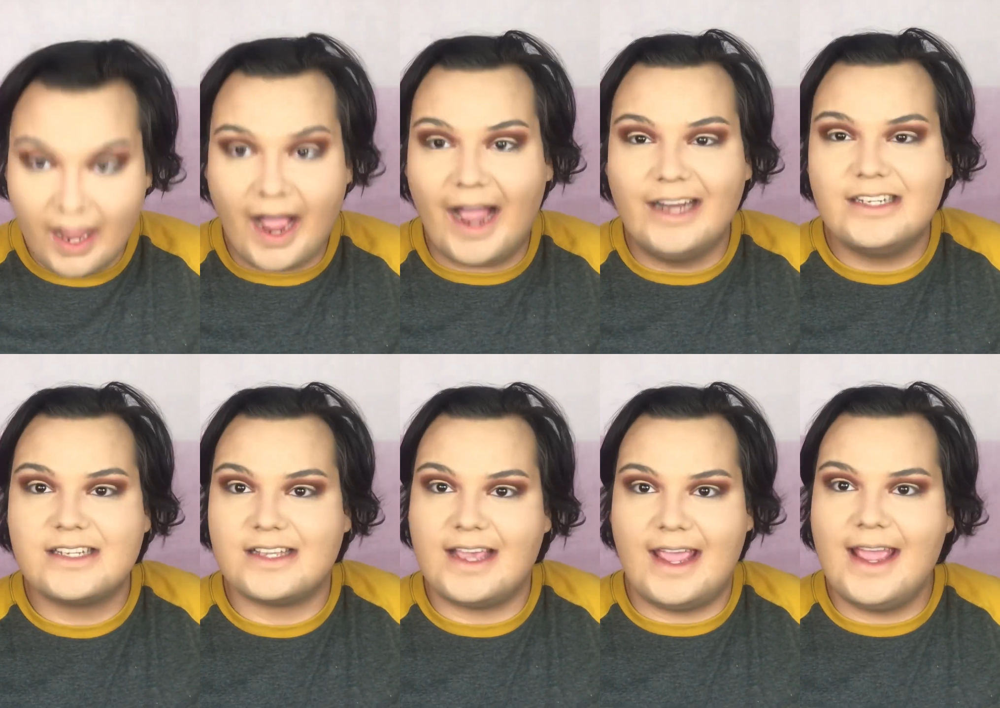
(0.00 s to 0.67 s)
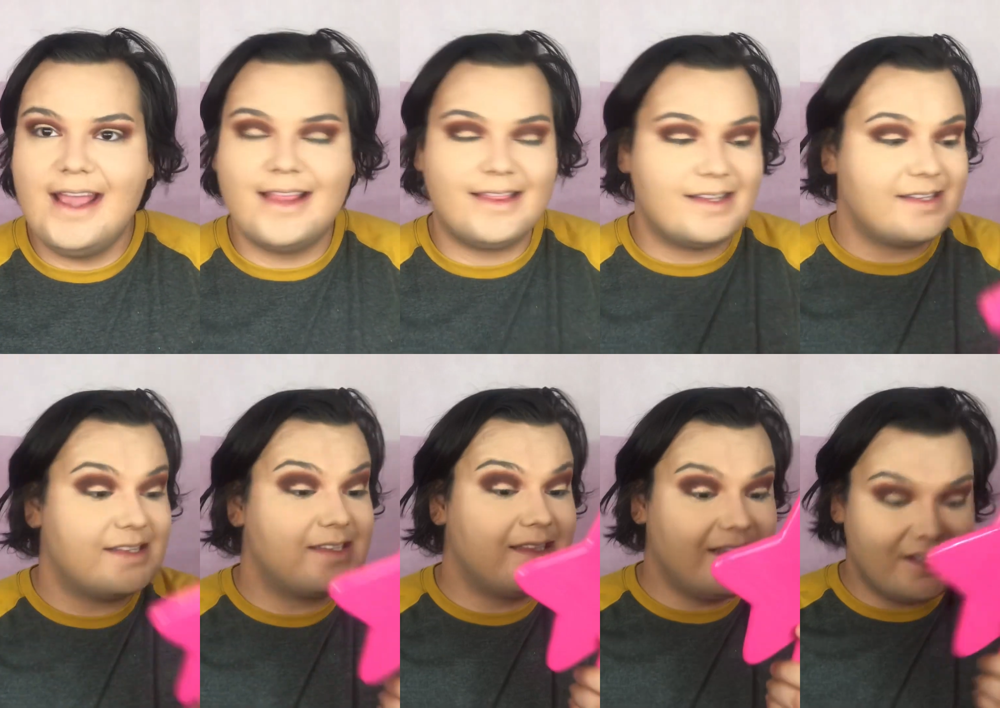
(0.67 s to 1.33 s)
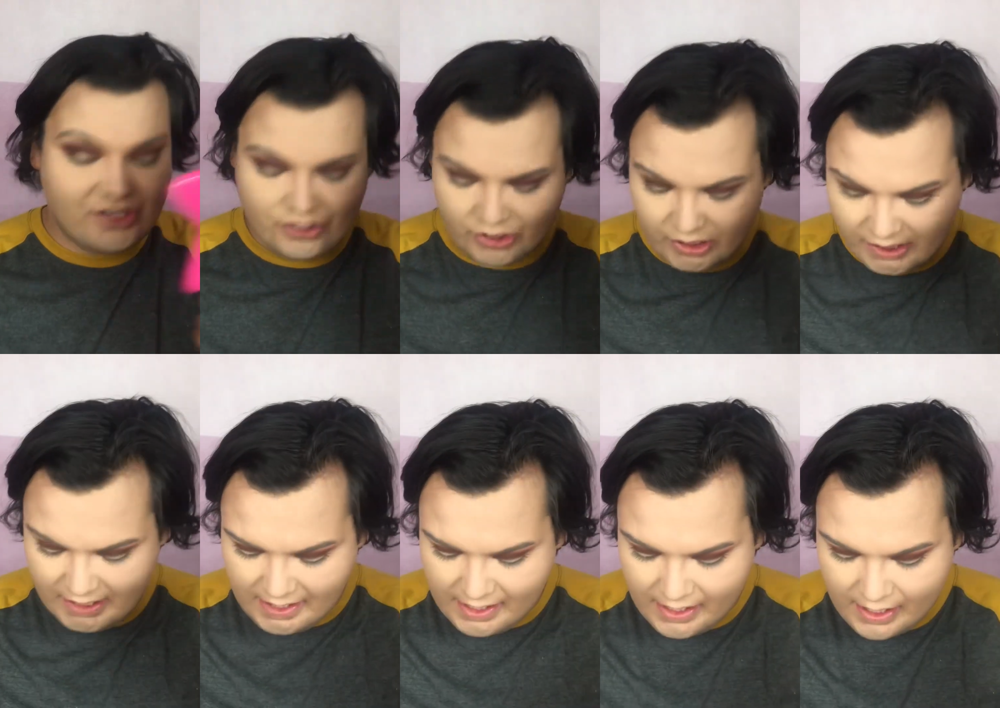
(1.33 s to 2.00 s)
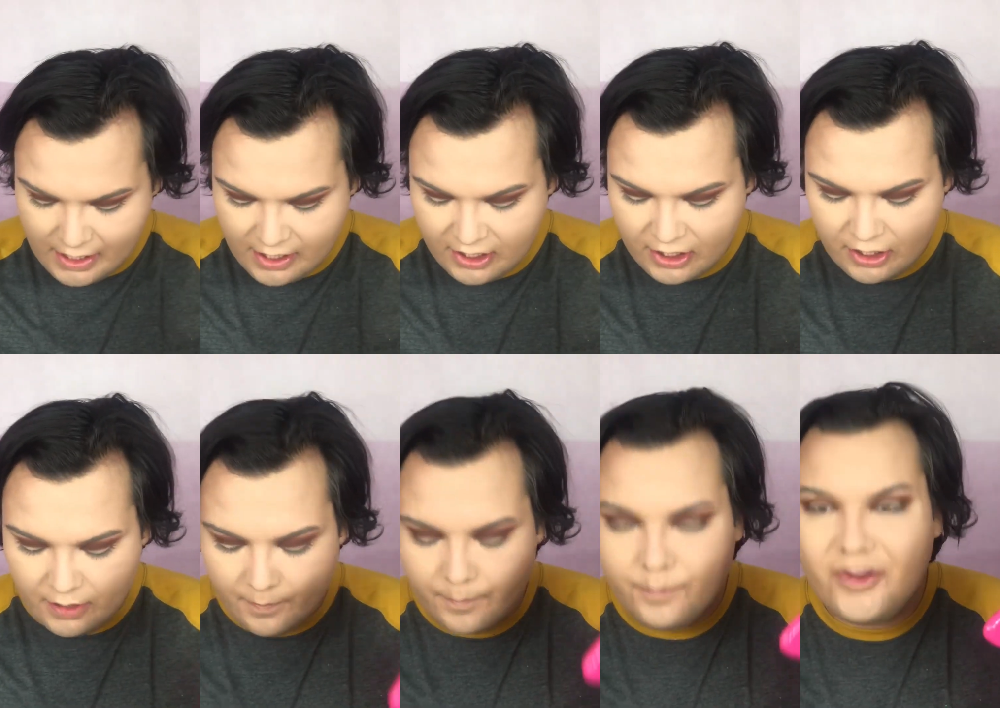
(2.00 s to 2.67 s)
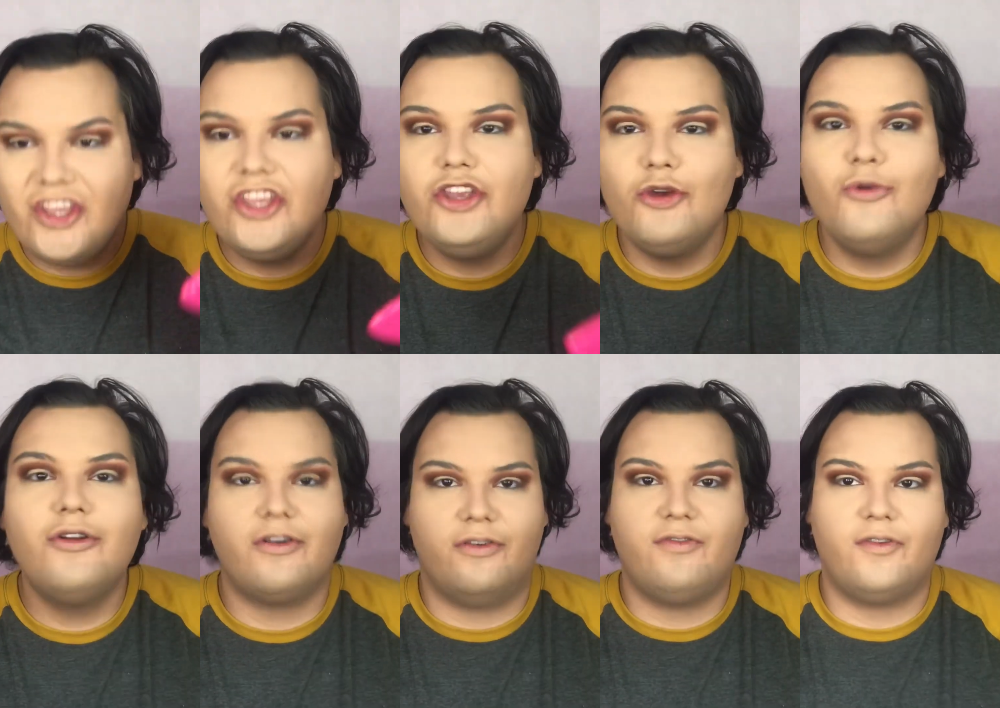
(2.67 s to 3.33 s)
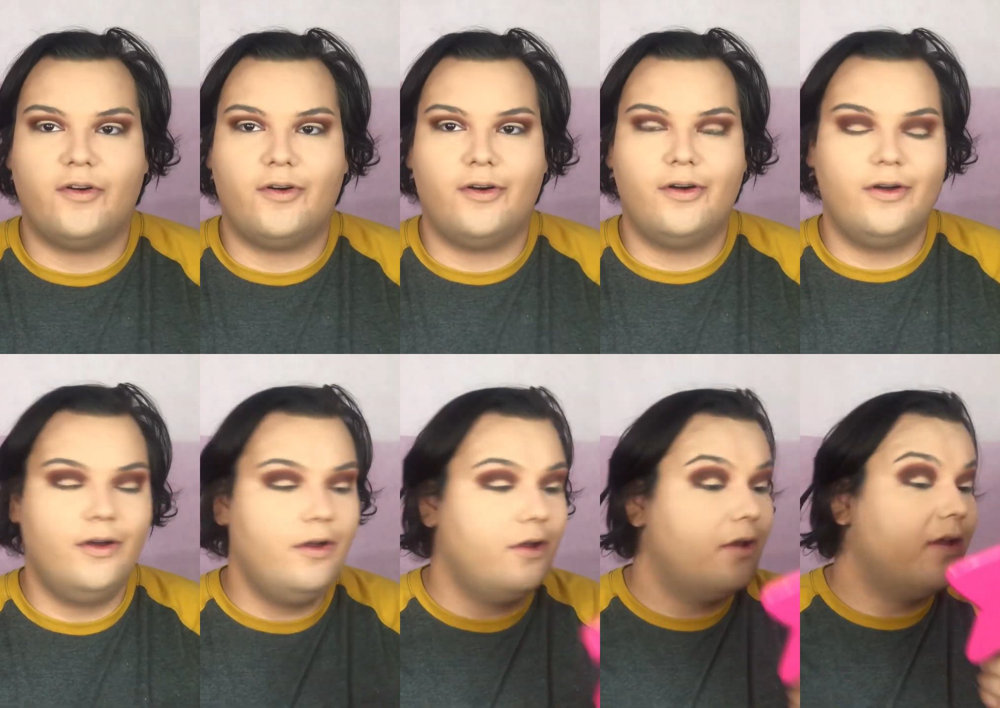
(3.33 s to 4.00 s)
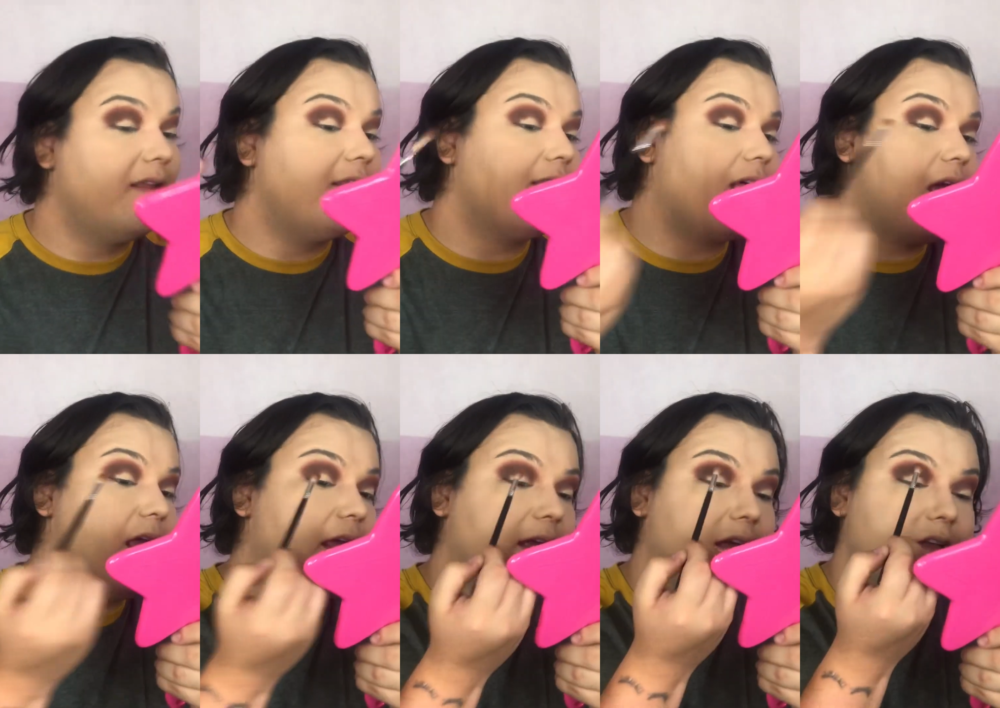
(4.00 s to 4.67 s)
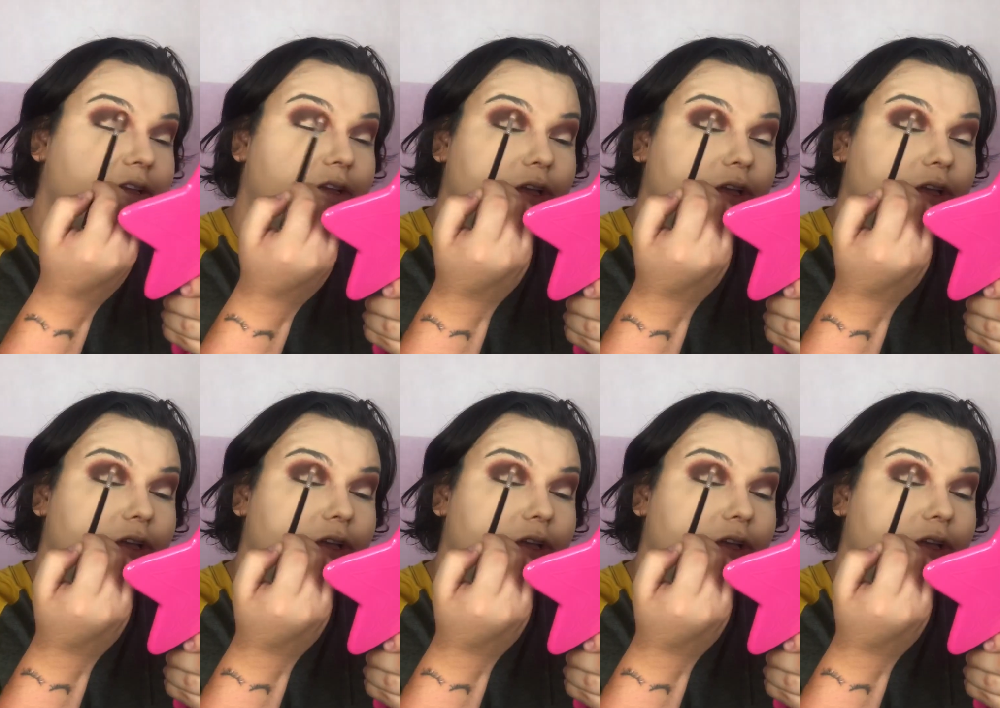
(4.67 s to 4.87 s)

I just can't. This is literally beautiful. Like,